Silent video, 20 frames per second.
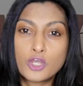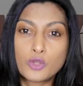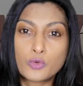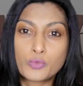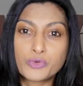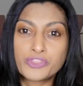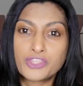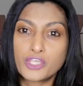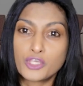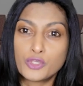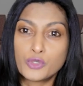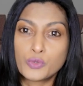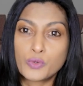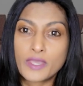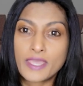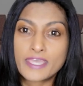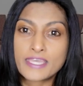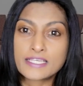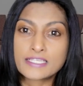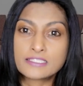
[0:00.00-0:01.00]
with the
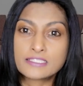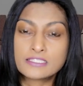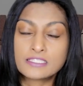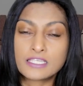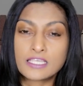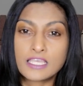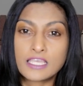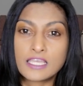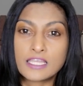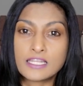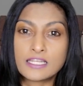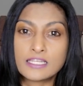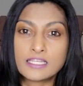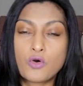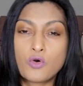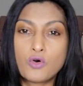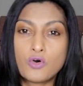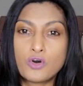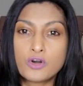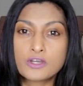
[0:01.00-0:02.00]
US
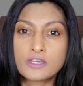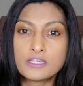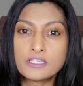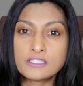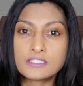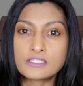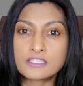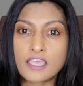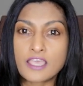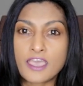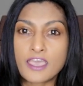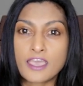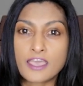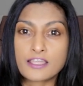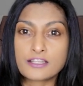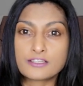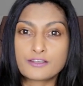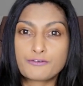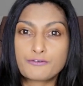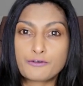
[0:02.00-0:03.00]
in August and